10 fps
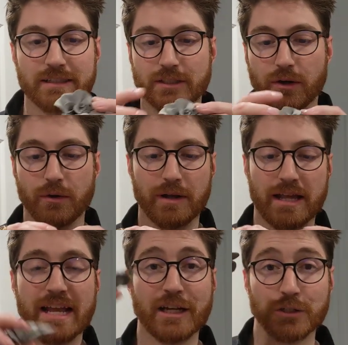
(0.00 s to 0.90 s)
So,
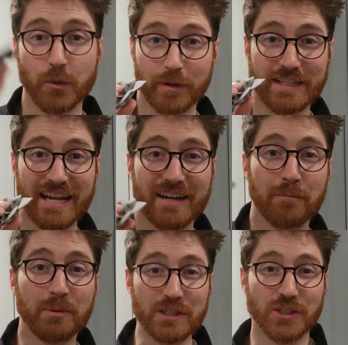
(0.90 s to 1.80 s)
super
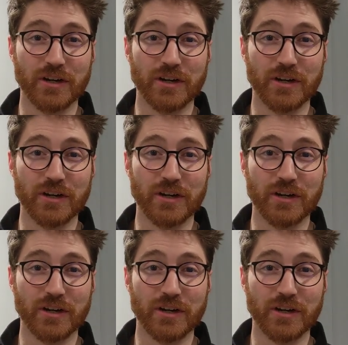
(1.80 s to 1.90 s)
excited. Please